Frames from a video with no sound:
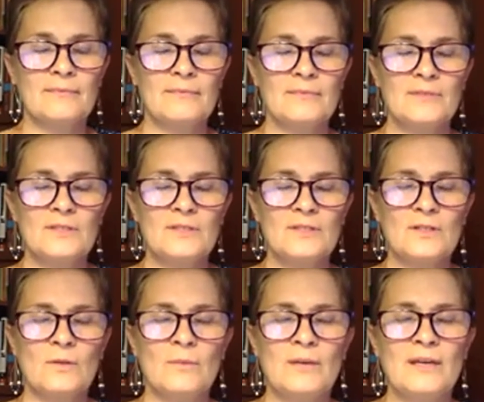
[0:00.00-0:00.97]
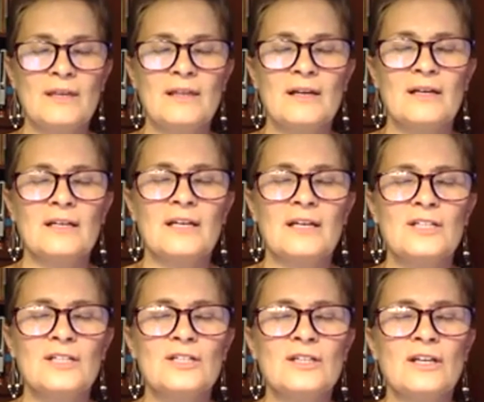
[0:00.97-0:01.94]
So making that
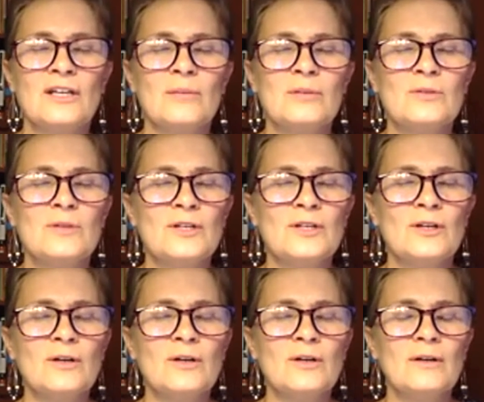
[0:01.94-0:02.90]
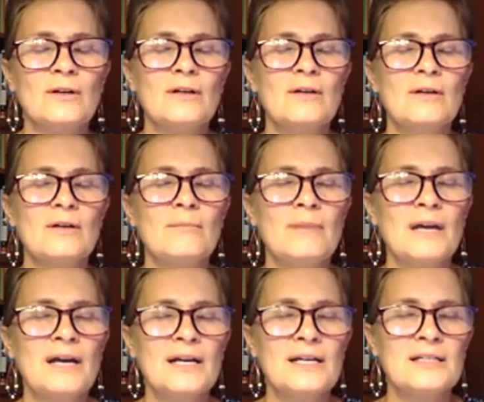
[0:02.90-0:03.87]
connection there between your
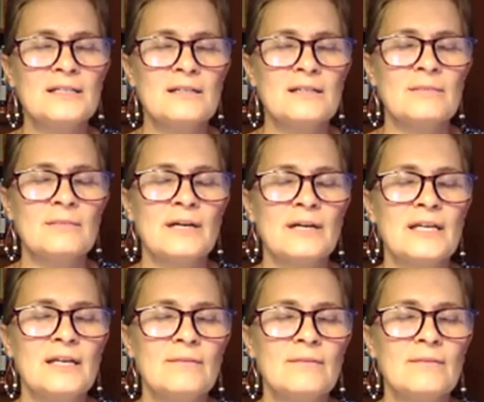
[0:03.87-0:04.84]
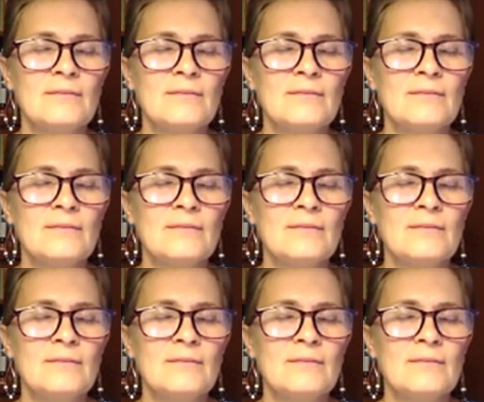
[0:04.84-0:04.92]
mind and body.